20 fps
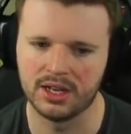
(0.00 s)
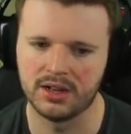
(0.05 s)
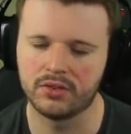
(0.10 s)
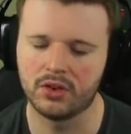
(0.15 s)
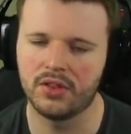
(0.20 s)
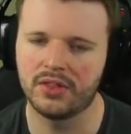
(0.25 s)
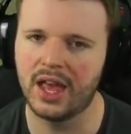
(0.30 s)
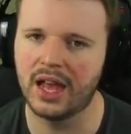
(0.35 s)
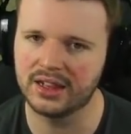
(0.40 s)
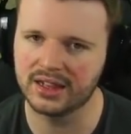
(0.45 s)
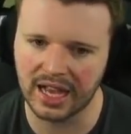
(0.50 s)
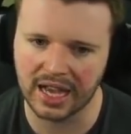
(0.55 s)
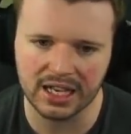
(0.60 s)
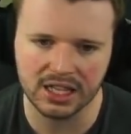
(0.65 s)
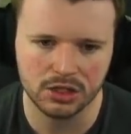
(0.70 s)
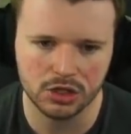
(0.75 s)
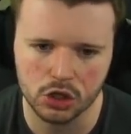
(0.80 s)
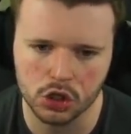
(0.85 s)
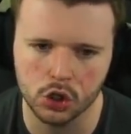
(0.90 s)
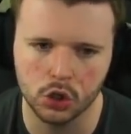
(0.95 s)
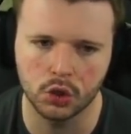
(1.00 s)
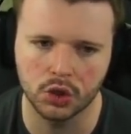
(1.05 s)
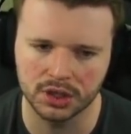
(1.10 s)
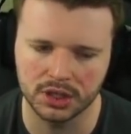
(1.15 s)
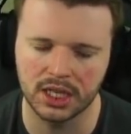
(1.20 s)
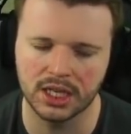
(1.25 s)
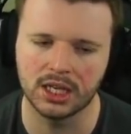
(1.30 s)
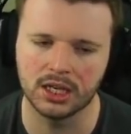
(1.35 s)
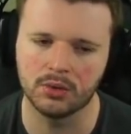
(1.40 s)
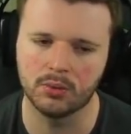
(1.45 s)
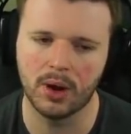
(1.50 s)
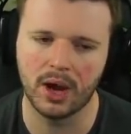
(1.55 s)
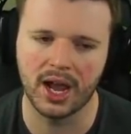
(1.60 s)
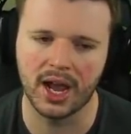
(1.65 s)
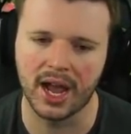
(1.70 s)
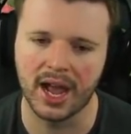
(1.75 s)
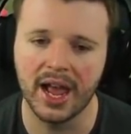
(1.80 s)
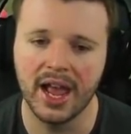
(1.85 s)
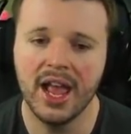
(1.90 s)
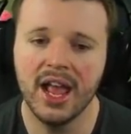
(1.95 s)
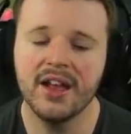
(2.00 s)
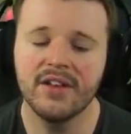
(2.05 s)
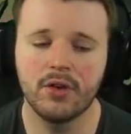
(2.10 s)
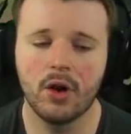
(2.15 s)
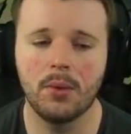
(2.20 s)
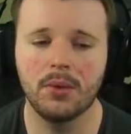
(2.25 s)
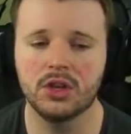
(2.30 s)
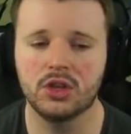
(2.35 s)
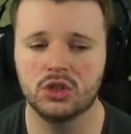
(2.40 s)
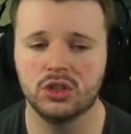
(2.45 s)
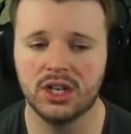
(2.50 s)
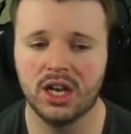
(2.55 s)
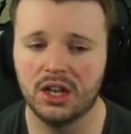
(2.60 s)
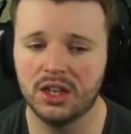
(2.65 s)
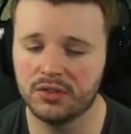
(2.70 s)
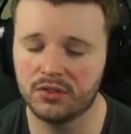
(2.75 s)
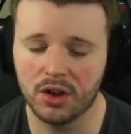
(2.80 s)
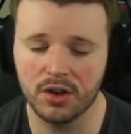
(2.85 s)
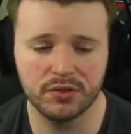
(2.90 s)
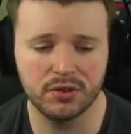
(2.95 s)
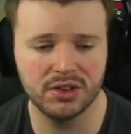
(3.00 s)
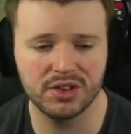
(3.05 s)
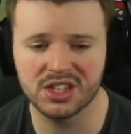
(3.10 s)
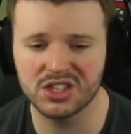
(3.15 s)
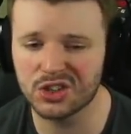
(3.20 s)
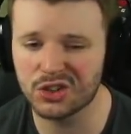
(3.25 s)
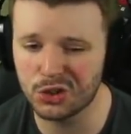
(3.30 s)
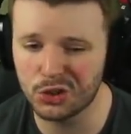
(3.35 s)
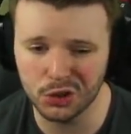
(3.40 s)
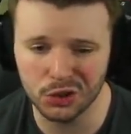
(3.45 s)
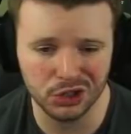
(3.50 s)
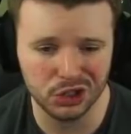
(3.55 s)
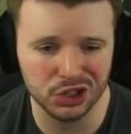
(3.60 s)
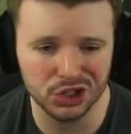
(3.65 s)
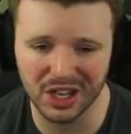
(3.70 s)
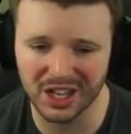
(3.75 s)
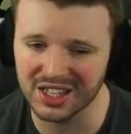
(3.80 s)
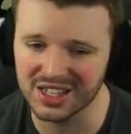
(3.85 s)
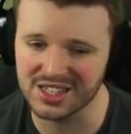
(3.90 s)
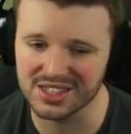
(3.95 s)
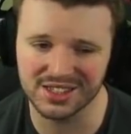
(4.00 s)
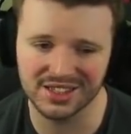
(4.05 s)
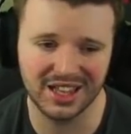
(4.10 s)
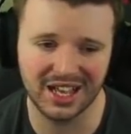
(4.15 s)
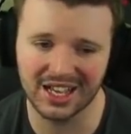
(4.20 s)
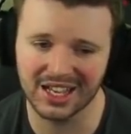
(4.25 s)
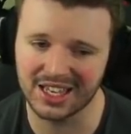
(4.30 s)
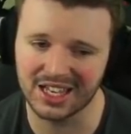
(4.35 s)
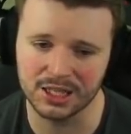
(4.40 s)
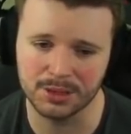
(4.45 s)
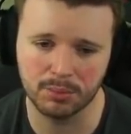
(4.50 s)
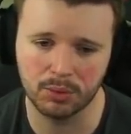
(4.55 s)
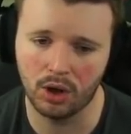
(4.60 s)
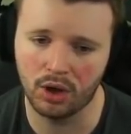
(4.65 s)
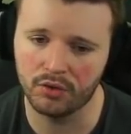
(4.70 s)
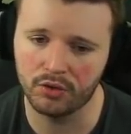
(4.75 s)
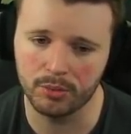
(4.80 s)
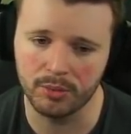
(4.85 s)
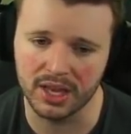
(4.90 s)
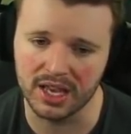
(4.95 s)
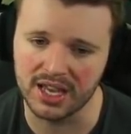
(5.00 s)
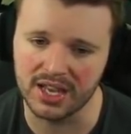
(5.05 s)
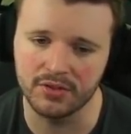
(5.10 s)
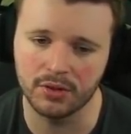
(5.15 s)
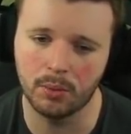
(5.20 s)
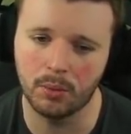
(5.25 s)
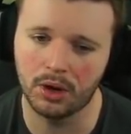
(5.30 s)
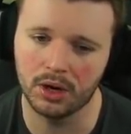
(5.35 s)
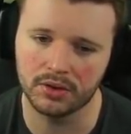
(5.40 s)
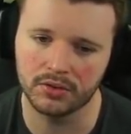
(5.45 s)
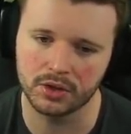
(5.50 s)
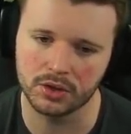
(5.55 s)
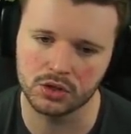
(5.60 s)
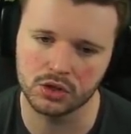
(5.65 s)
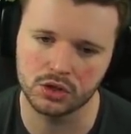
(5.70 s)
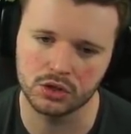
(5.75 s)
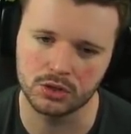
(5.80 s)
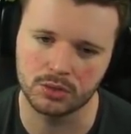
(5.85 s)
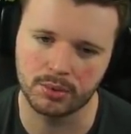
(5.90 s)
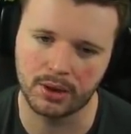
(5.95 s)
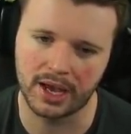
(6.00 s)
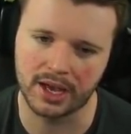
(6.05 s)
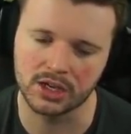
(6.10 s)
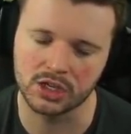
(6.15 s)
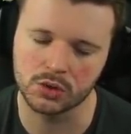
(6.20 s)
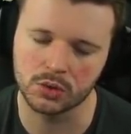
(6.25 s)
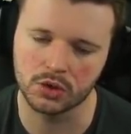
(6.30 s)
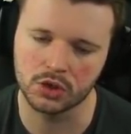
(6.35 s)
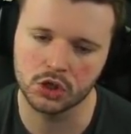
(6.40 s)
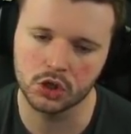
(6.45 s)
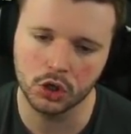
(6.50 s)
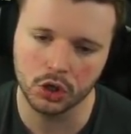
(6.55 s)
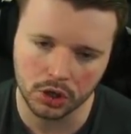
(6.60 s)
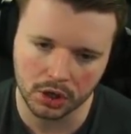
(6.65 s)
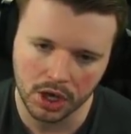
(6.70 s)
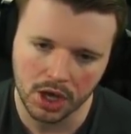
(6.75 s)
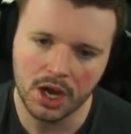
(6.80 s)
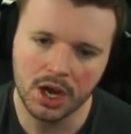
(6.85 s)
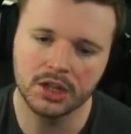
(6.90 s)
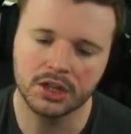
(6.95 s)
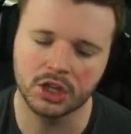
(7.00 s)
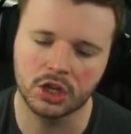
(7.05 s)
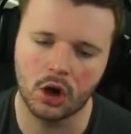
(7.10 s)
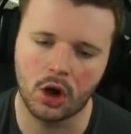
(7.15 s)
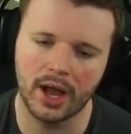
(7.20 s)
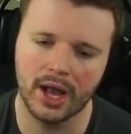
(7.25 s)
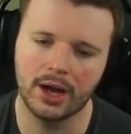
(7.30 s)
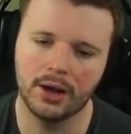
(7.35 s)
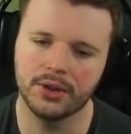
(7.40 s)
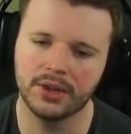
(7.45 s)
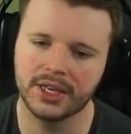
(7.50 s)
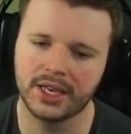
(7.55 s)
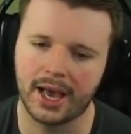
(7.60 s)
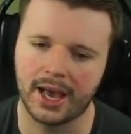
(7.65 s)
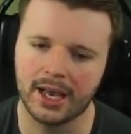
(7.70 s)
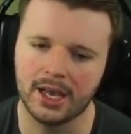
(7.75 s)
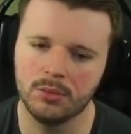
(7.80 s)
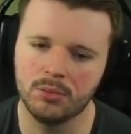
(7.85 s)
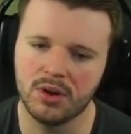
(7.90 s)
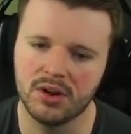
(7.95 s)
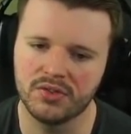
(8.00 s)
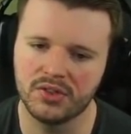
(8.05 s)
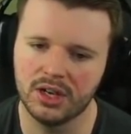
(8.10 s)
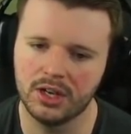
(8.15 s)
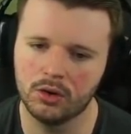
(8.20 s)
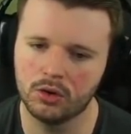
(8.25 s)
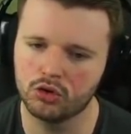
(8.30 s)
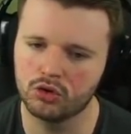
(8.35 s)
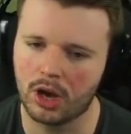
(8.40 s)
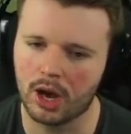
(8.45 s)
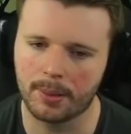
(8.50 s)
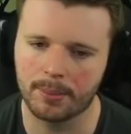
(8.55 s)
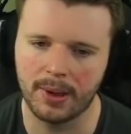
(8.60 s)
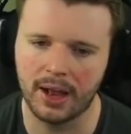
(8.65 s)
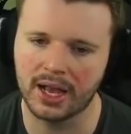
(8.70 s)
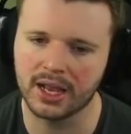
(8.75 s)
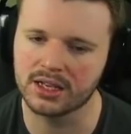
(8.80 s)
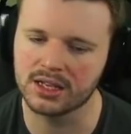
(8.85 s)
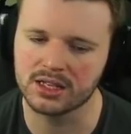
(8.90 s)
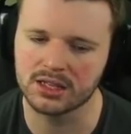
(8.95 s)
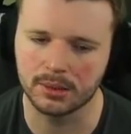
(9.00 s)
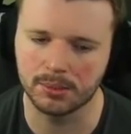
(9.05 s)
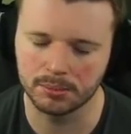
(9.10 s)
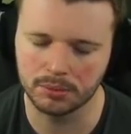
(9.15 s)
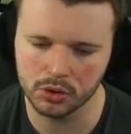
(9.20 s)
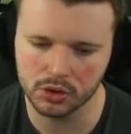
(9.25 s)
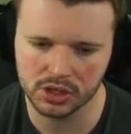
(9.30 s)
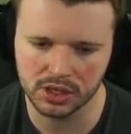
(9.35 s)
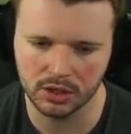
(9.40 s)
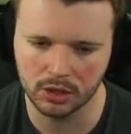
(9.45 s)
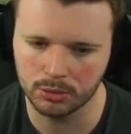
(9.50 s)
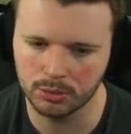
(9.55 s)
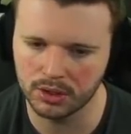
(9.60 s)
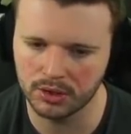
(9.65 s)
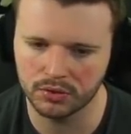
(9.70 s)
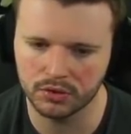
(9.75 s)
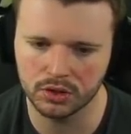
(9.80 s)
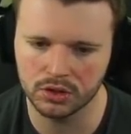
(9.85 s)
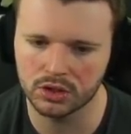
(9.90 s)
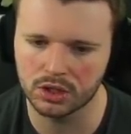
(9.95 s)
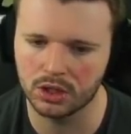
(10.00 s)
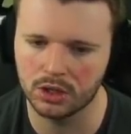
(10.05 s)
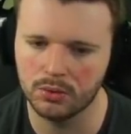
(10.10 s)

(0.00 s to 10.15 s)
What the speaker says: Like that's the sort of thing where if I would have took that on the right foot, there's a good chance that that gets blocked from either one of those two players. So I took the guy out of the game with the little drag back, a simple skill move to do.